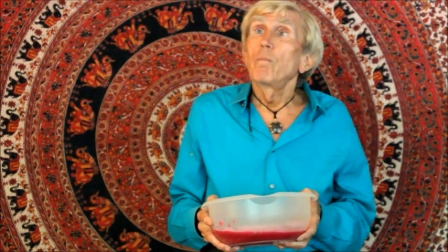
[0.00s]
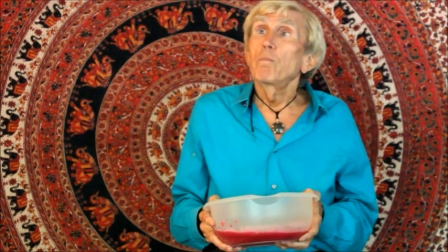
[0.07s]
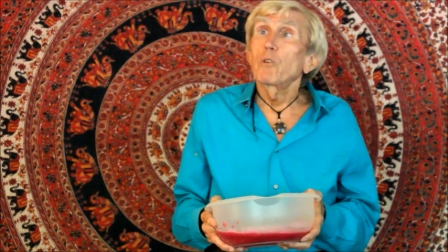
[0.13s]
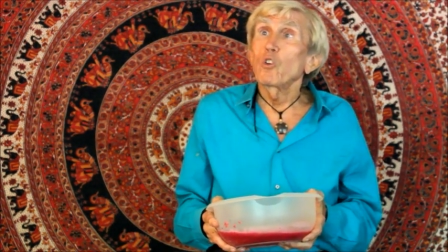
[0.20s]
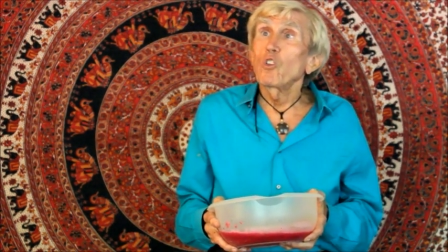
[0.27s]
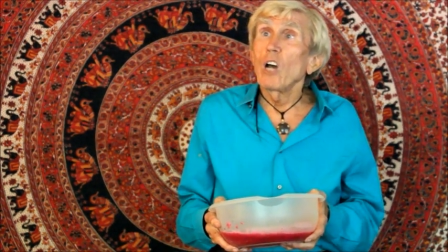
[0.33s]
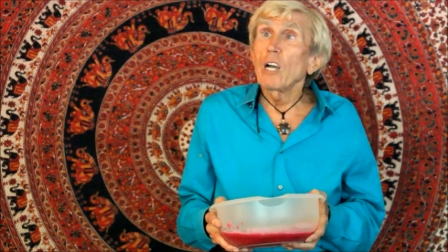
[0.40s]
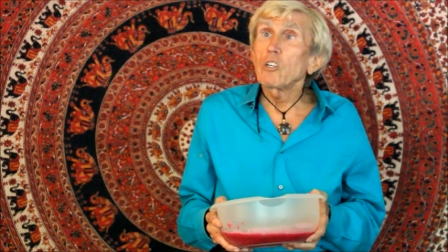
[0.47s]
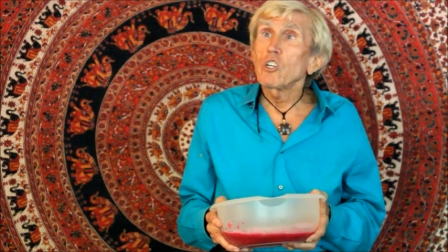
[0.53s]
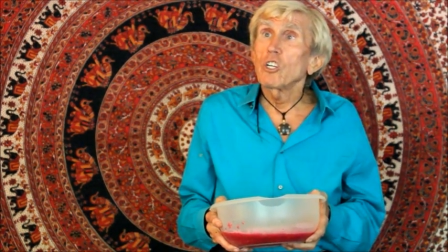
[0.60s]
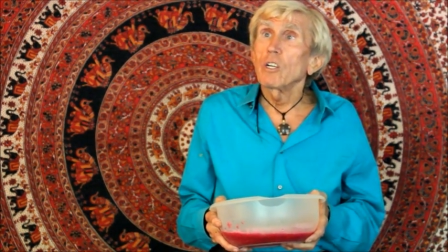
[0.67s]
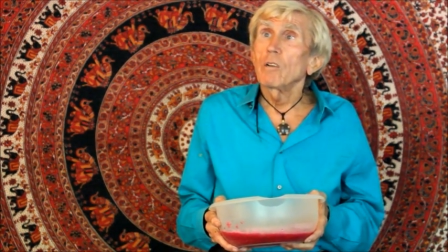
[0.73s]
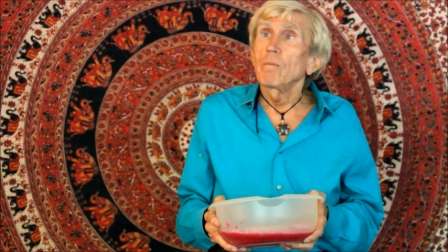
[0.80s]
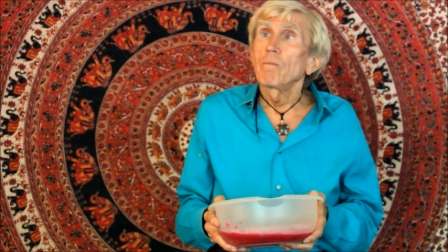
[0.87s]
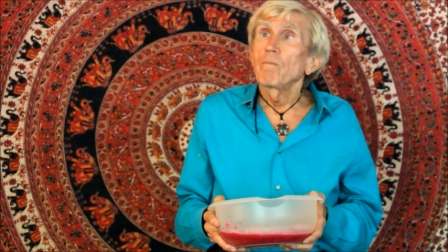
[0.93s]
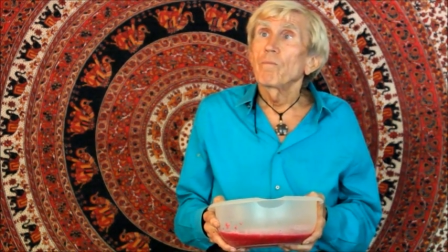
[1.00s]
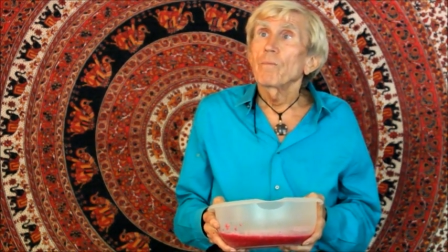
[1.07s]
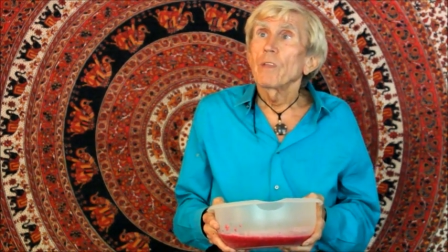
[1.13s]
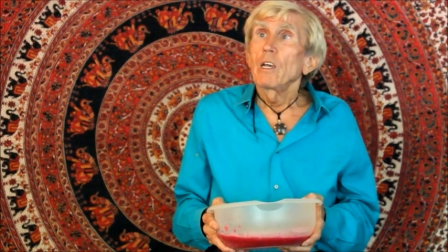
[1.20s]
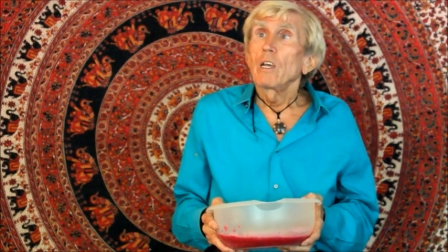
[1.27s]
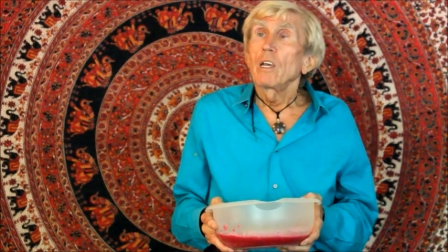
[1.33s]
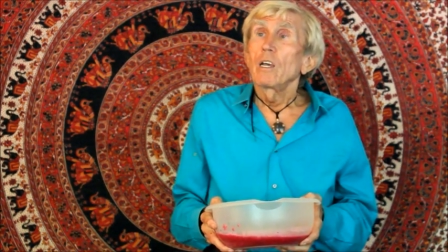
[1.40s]
production.
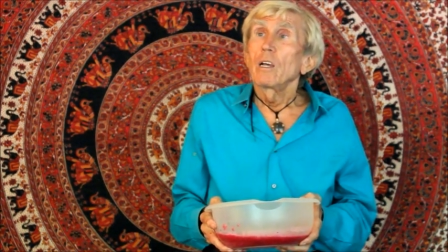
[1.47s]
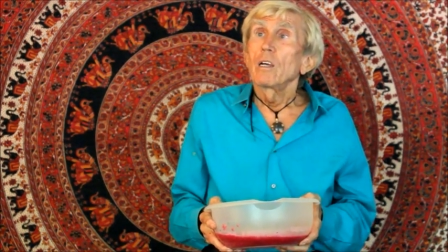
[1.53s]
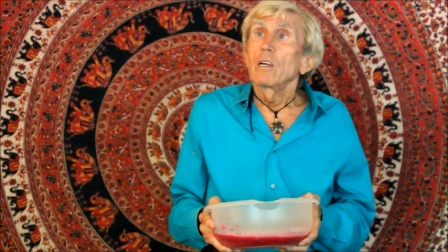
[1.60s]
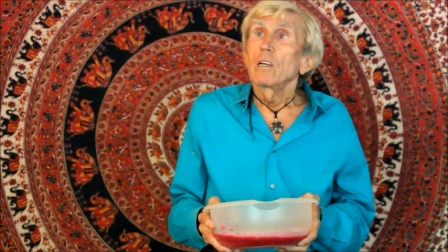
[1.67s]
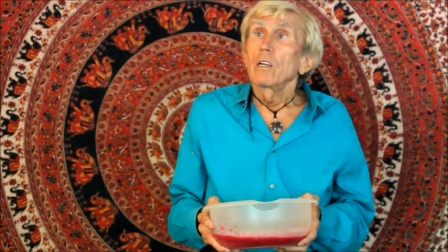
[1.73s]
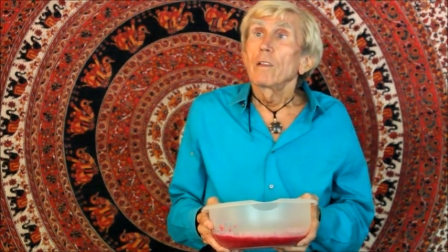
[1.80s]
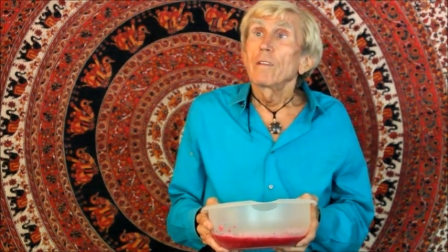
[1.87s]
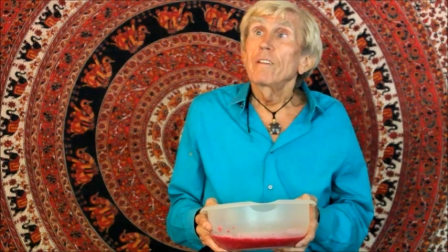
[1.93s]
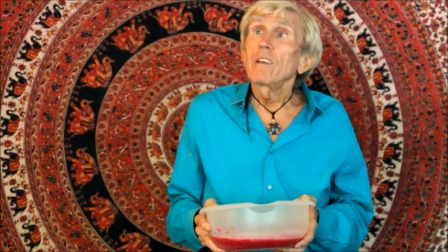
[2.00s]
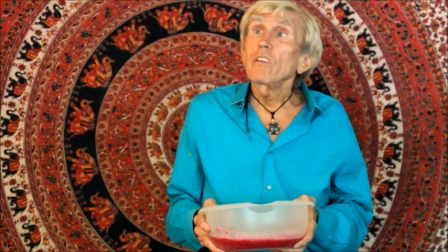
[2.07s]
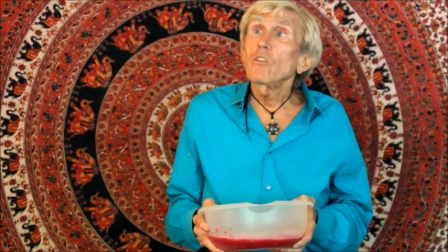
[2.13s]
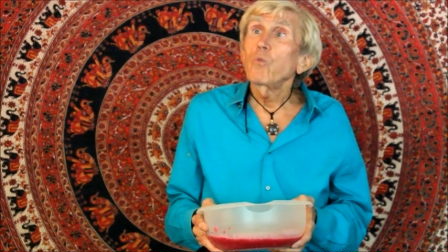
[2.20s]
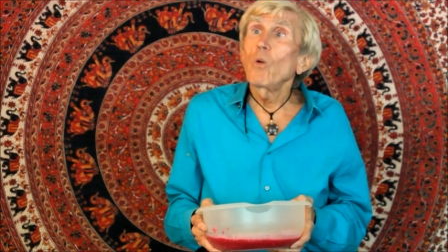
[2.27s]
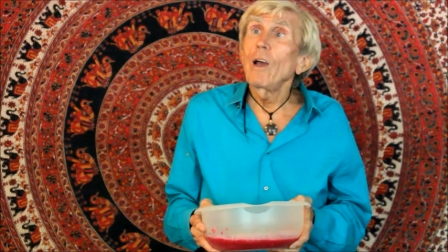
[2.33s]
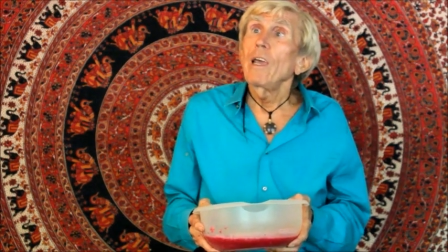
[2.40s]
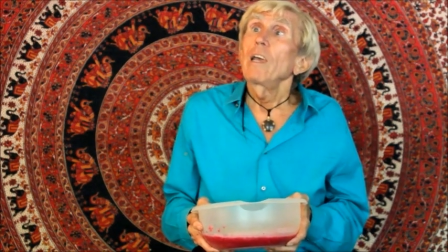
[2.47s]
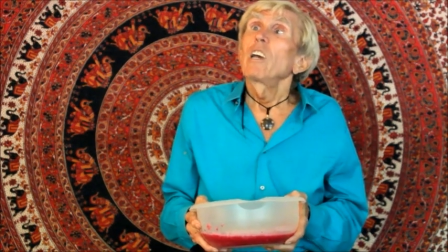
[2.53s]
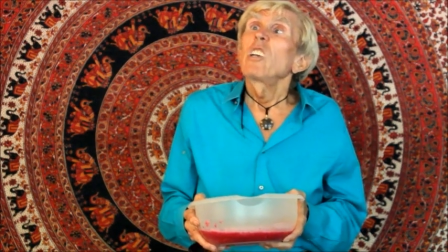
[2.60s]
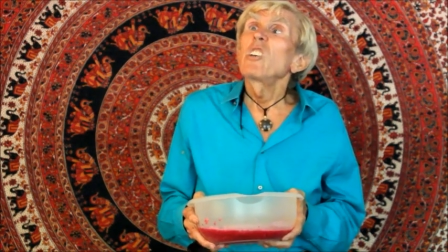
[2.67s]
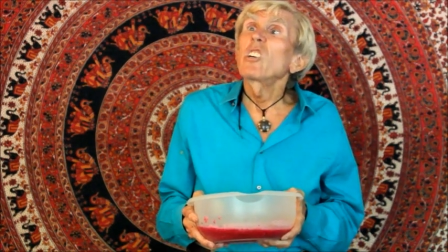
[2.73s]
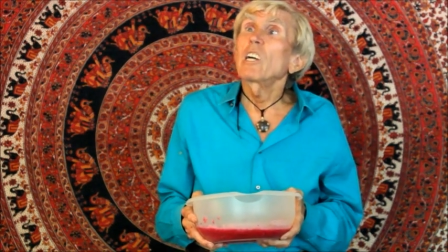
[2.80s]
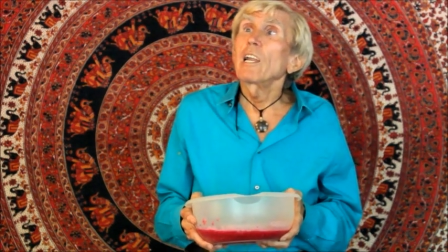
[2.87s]
This way
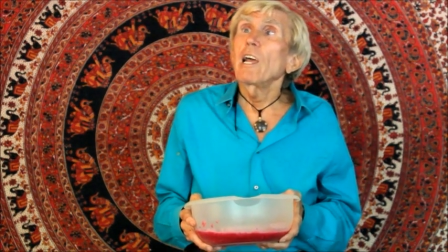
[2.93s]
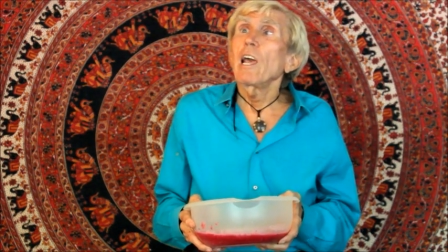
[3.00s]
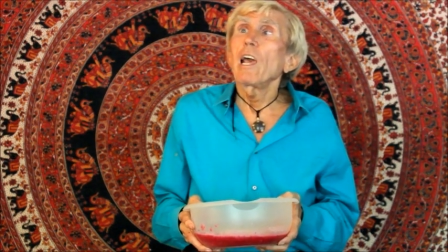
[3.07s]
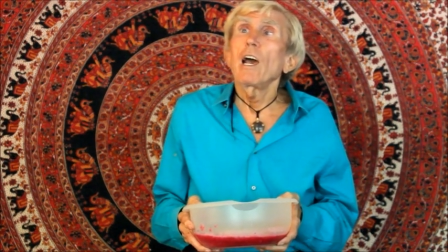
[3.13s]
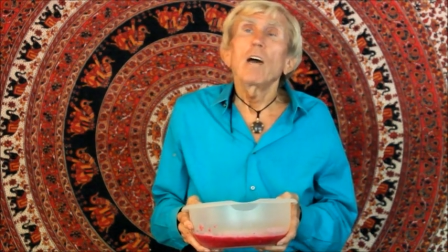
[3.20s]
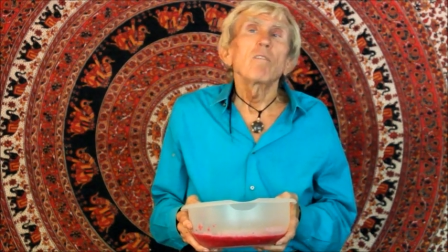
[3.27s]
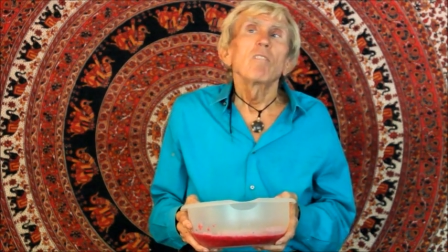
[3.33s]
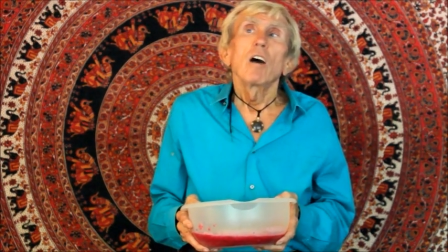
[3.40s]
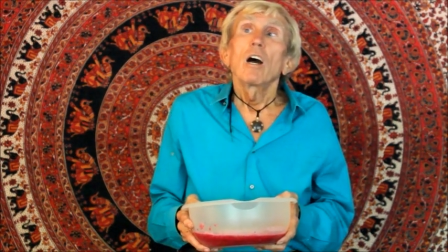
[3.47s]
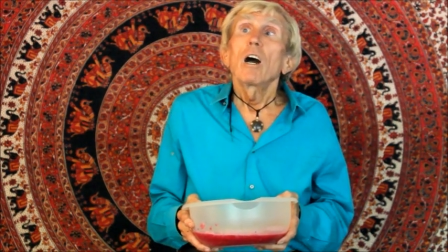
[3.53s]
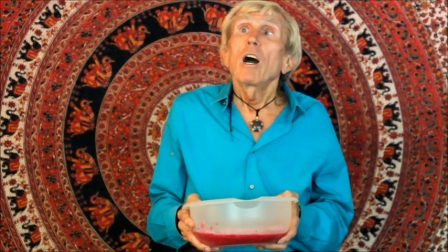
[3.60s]
you're going to have